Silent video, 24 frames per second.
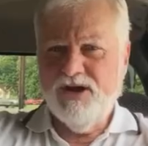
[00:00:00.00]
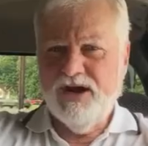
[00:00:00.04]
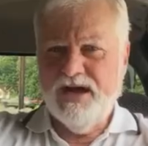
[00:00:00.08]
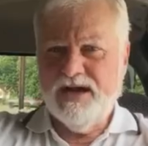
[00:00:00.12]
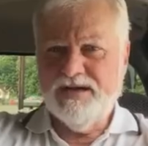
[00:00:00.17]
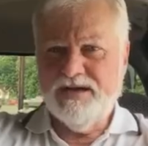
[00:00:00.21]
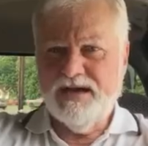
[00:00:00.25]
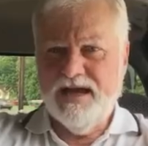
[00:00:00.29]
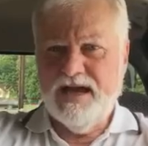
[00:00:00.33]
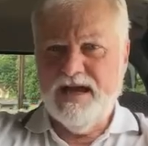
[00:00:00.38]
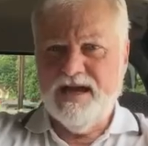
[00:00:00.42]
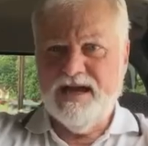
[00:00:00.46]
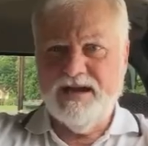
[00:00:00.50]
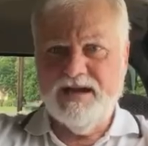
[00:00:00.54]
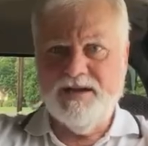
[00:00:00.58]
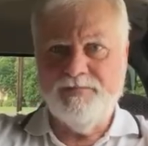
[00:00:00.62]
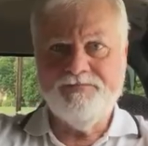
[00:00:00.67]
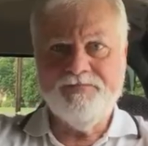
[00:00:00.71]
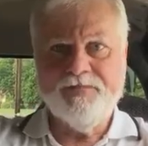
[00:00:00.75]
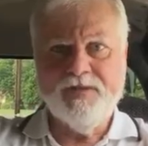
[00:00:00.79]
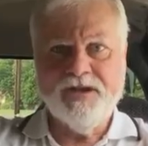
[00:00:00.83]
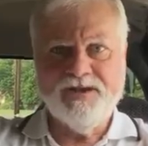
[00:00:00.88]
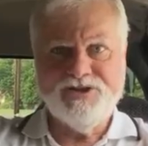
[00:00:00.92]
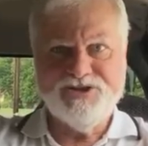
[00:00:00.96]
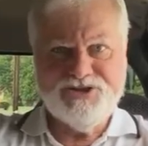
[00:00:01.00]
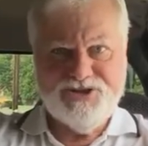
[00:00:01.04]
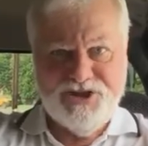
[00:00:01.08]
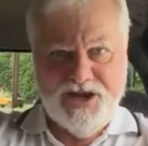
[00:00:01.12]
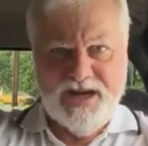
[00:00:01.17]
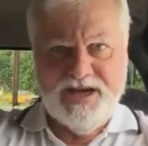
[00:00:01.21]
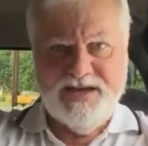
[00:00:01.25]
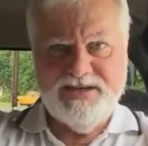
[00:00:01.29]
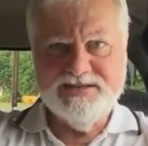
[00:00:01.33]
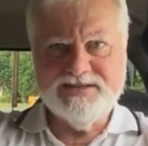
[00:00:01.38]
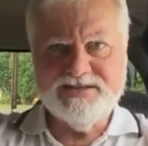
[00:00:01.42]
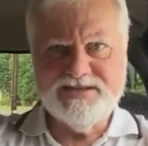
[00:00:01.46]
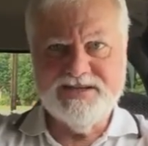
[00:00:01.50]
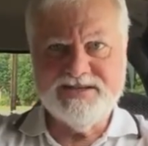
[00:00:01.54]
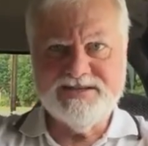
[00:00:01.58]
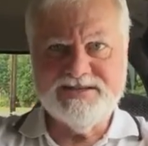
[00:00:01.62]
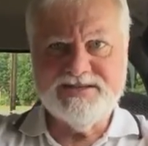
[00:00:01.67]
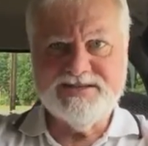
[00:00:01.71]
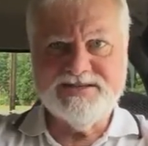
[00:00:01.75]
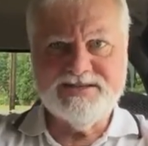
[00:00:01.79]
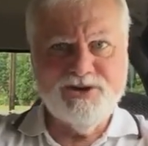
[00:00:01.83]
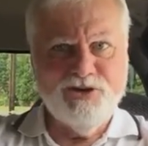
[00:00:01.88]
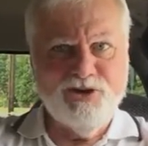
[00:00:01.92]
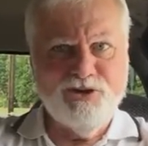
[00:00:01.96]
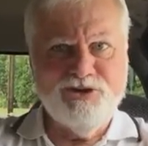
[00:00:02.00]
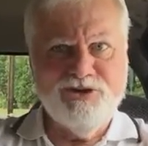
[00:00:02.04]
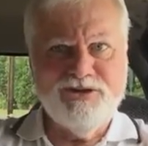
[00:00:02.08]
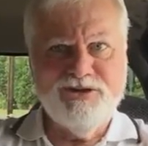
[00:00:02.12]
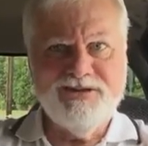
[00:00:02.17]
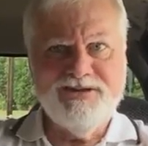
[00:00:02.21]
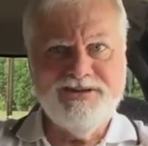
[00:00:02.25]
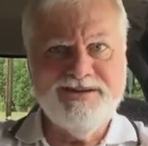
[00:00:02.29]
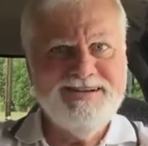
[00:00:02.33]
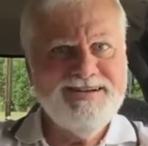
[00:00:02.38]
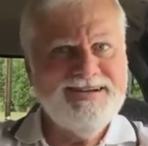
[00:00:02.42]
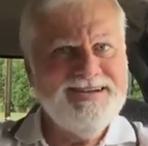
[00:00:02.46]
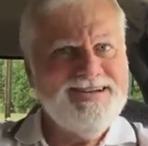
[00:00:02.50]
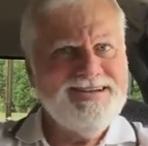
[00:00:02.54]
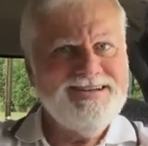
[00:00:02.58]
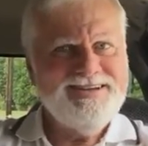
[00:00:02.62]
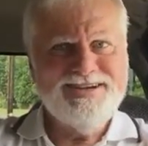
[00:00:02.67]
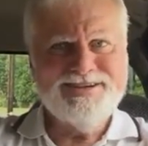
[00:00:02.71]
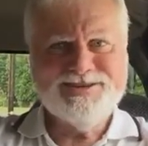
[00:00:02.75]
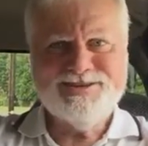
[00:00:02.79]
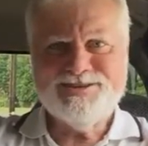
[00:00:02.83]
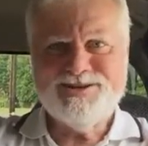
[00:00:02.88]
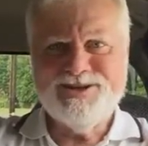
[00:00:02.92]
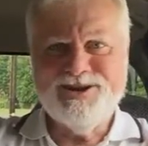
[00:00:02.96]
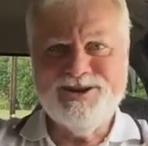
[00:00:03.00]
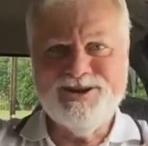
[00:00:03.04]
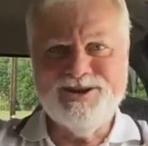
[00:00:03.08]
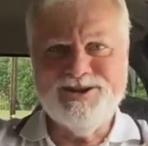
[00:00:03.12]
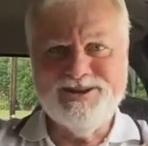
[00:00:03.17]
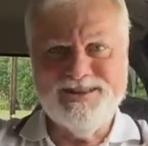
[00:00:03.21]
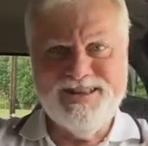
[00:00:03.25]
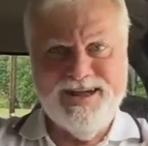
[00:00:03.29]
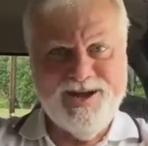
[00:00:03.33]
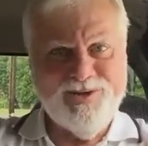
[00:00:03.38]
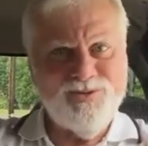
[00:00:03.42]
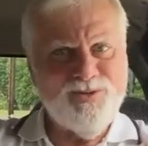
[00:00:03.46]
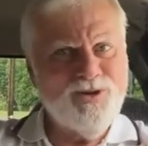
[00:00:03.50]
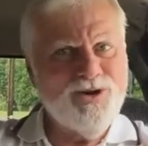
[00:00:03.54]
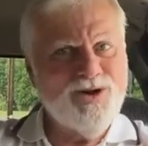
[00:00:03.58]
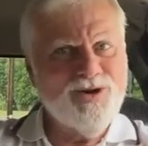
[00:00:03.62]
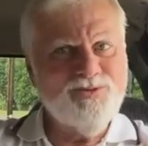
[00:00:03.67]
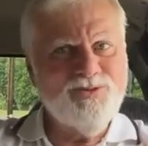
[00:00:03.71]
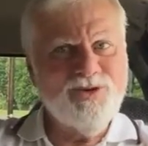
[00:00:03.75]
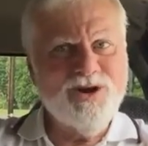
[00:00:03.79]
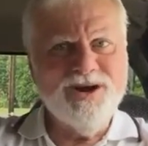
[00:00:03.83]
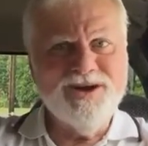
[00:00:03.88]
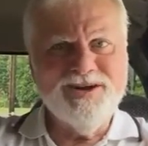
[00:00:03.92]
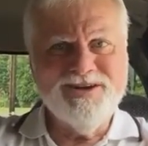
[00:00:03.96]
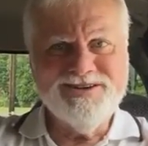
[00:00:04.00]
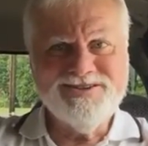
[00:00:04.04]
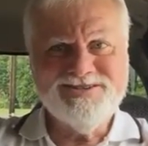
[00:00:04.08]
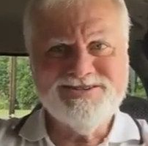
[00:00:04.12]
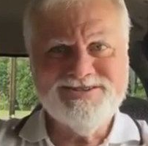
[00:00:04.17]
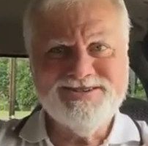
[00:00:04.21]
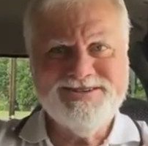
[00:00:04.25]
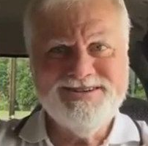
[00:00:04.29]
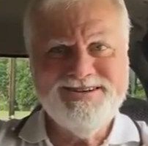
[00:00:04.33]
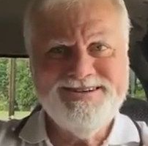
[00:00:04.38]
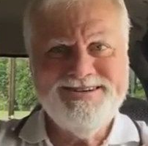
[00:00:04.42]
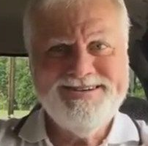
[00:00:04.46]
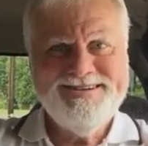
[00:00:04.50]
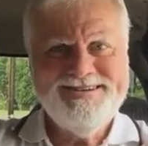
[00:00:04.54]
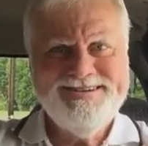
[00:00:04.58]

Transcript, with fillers: a great day. Jesus is Lord. Yes, sir. That word works.